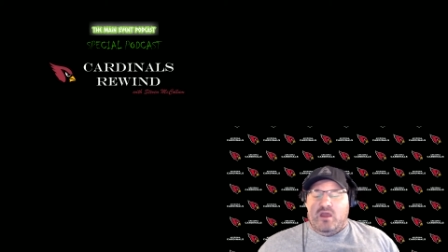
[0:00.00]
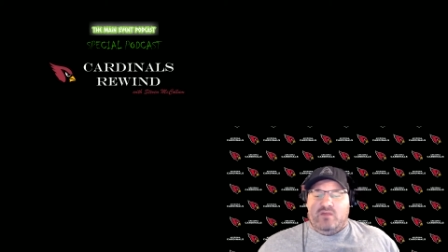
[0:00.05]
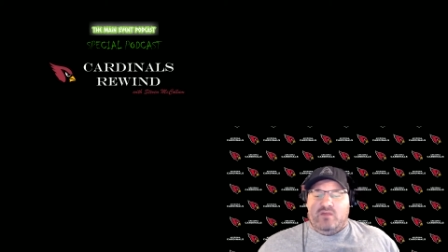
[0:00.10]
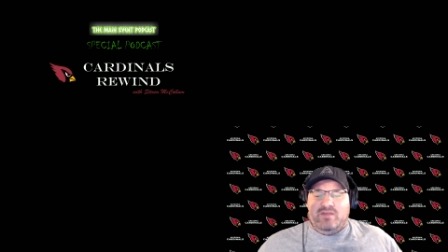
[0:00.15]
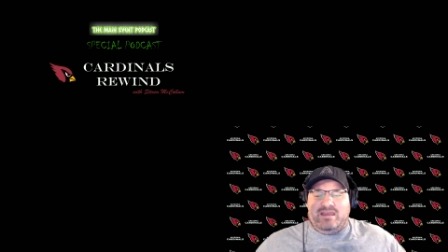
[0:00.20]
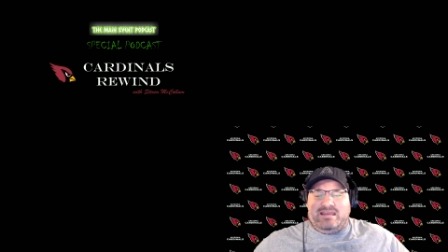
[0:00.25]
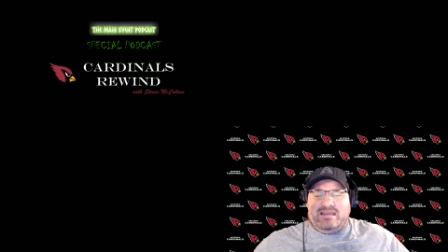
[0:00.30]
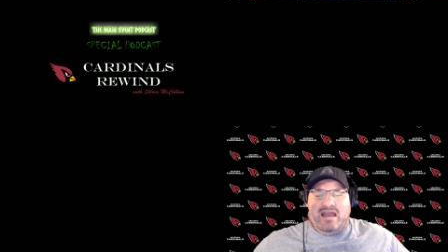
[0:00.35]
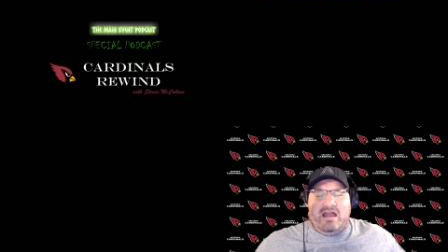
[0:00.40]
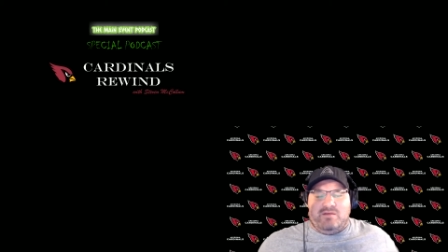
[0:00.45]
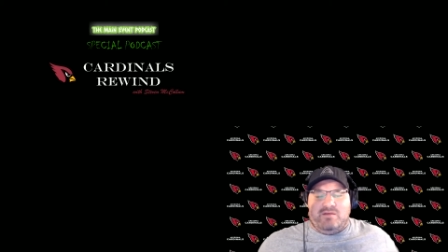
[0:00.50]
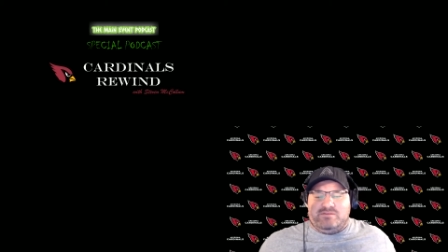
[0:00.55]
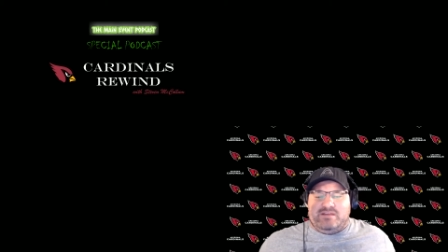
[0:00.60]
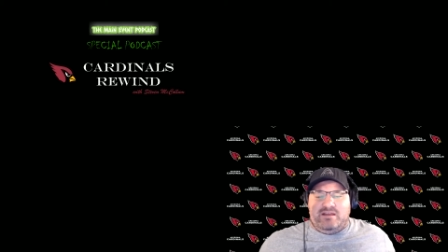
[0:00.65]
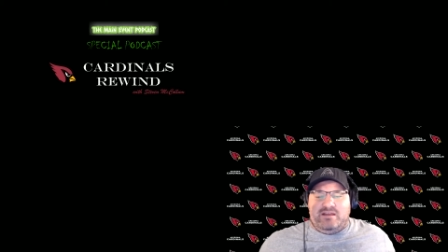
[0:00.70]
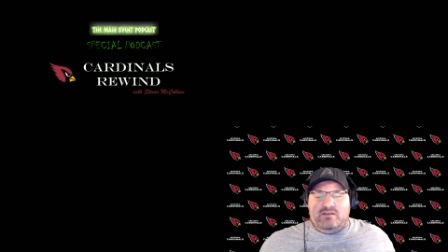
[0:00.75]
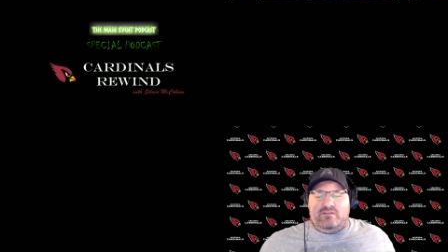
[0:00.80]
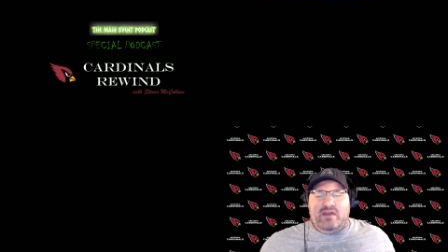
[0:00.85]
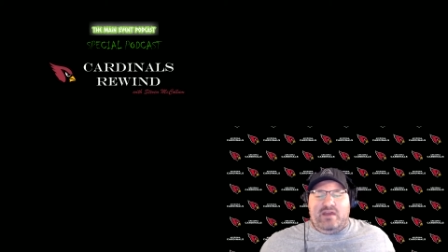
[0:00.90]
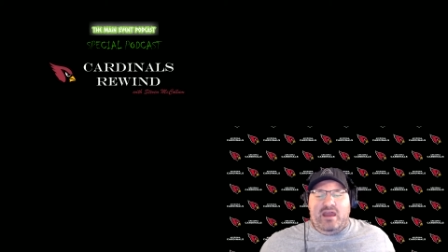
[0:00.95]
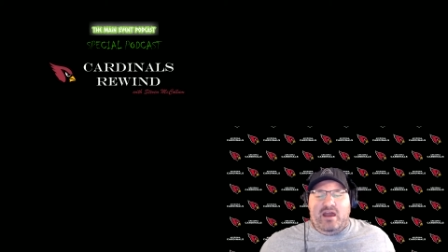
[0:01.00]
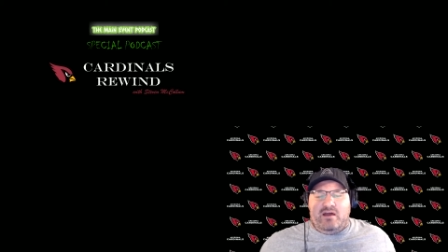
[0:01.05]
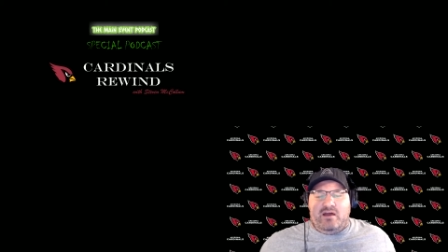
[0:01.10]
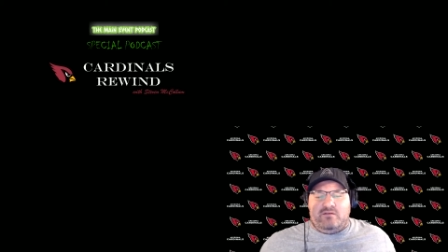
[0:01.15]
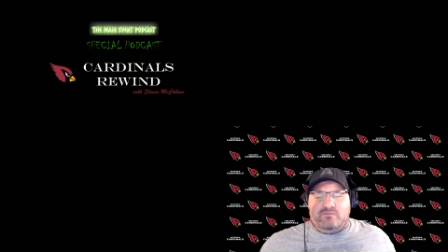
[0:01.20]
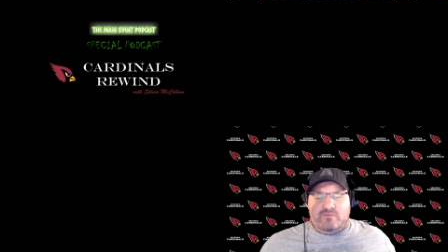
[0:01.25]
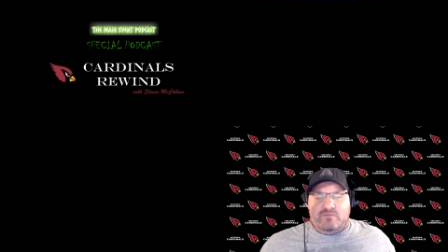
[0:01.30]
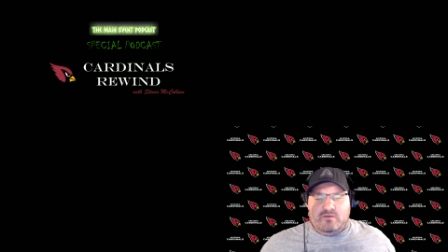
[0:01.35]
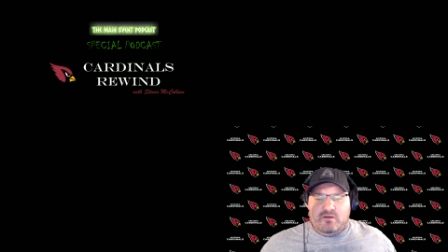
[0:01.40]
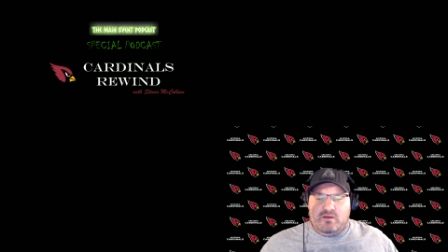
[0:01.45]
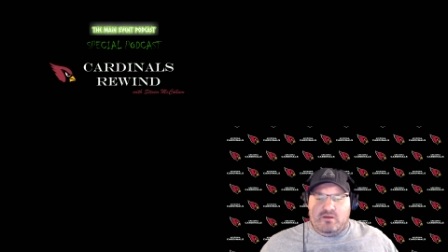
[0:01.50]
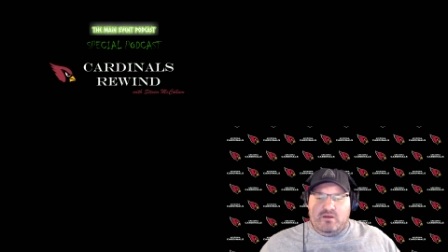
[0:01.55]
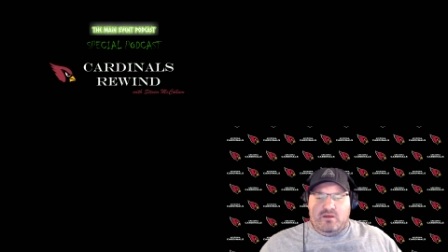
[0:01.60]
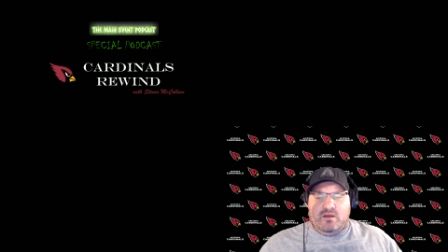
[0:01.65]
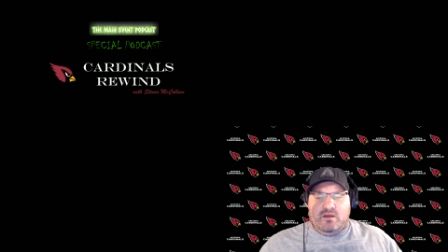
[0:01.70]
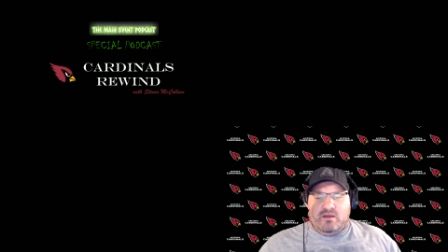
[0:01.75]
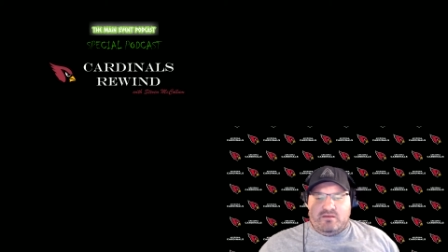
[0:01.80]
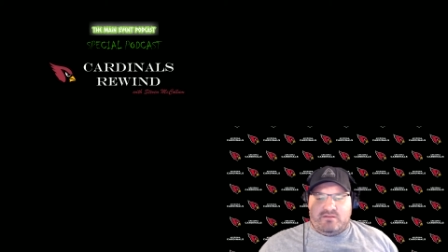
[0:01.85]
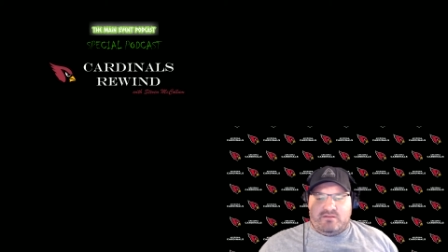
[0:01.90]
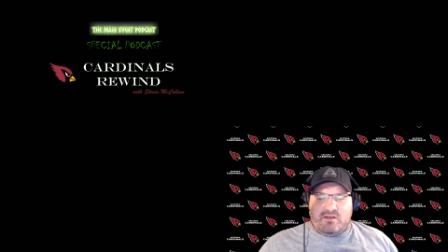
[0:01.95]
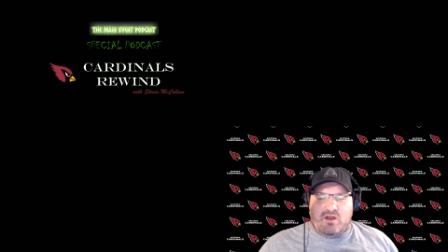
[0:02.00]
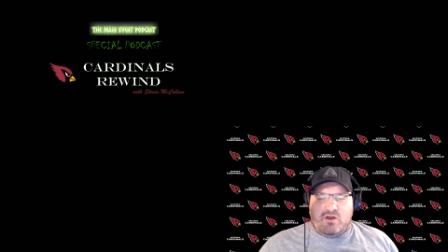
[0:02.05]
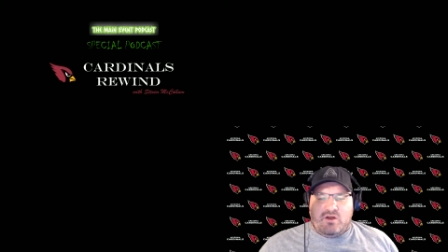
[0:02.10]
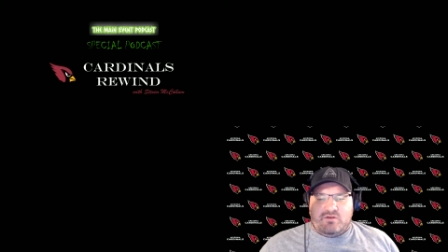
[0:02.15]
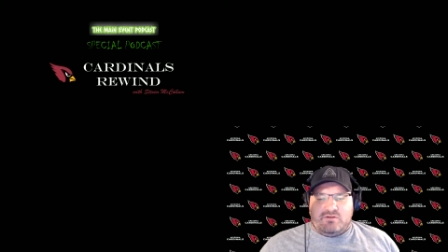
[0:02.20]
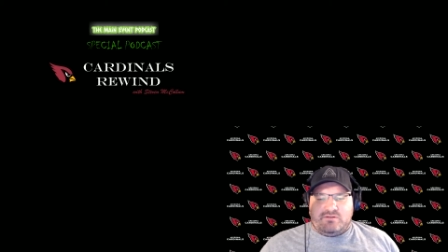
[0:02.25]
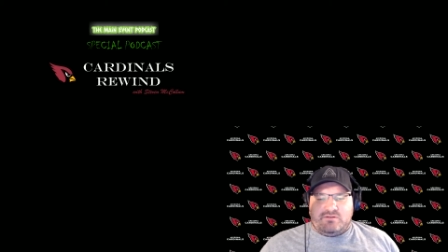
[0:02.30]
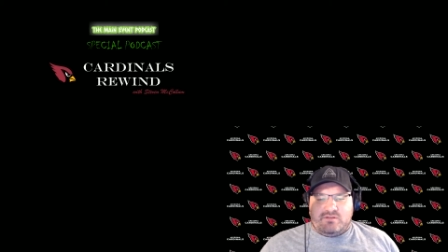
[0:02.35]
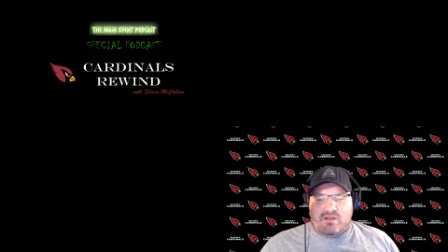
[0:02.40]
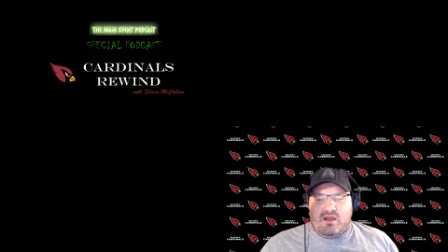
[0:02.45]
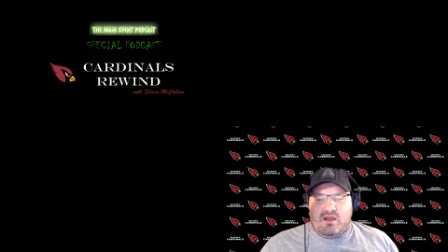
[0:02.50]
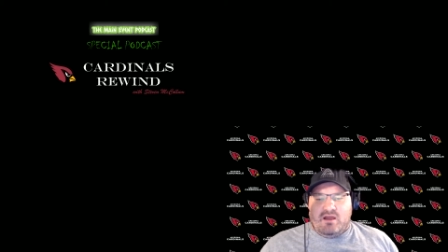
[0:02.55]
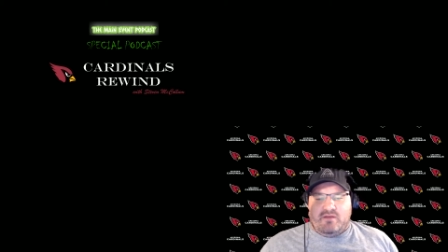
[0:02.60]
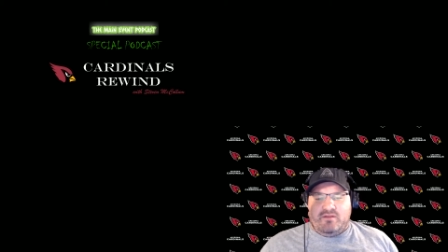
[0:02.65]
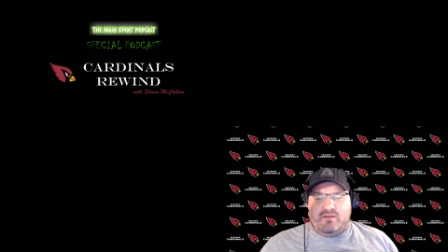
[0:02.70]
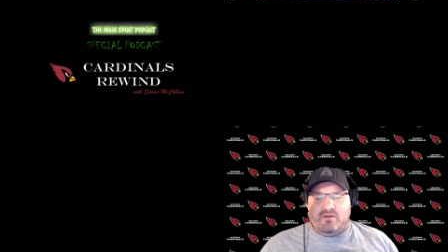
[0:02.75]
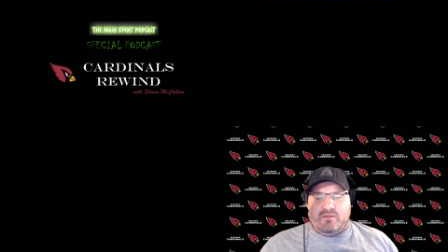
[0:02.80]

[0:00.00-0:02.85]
Thank God it was the end of the half because the Cardinals, uh, they only